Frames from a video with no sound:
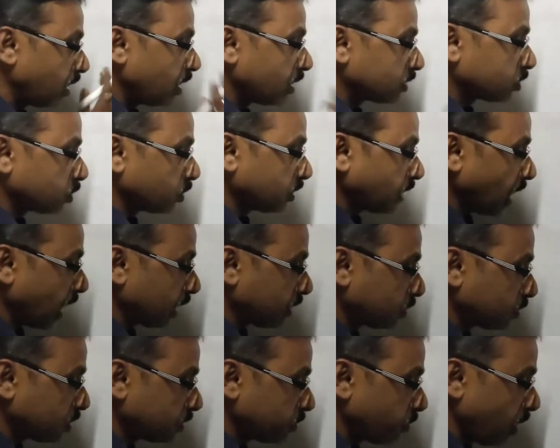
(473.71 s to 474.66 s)
So
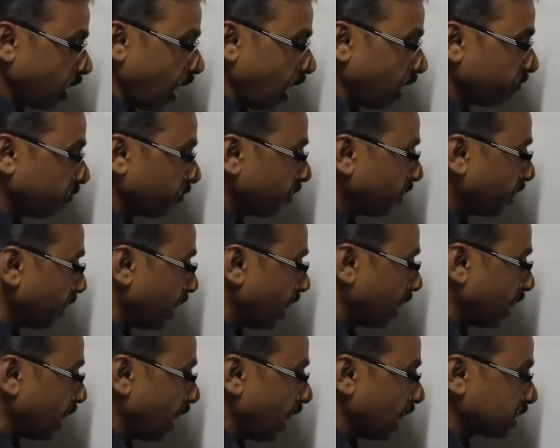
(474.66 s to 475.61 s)
that's why I have written
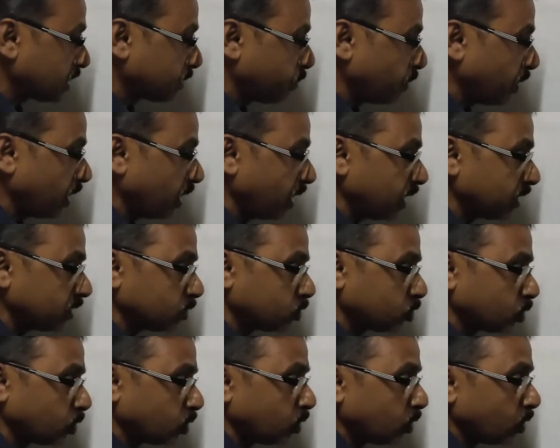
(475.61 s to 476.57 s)
here SP
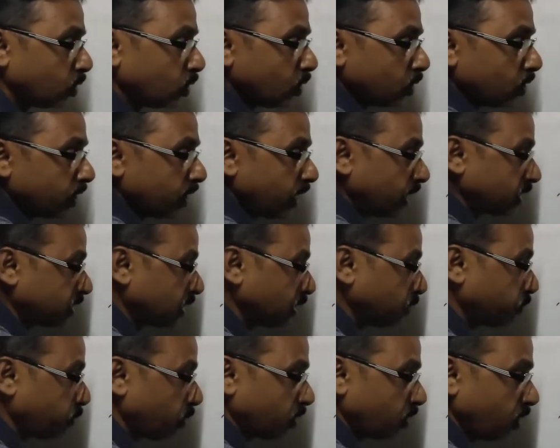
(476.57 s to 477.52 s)
into
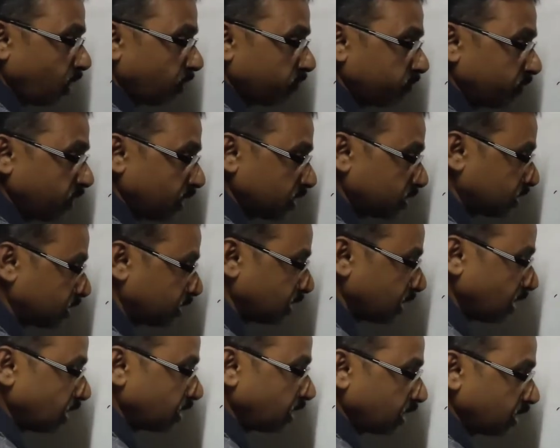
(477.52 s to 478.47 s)
reciprocal of this,
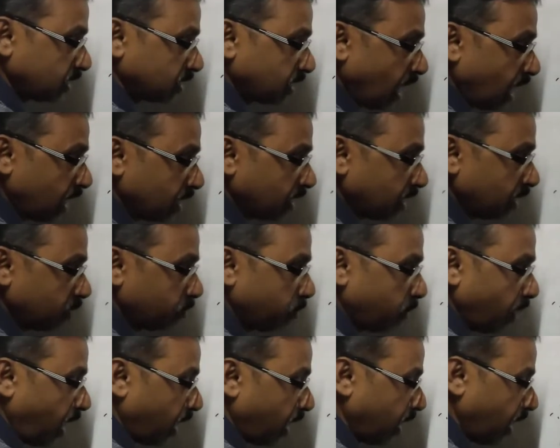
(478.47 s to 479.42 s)
that is 100
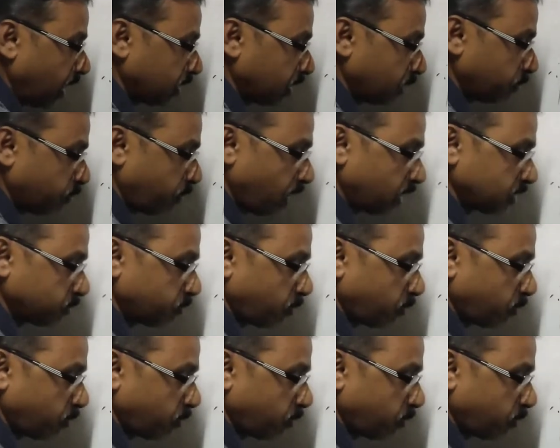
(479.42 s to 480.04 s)
by 100 plus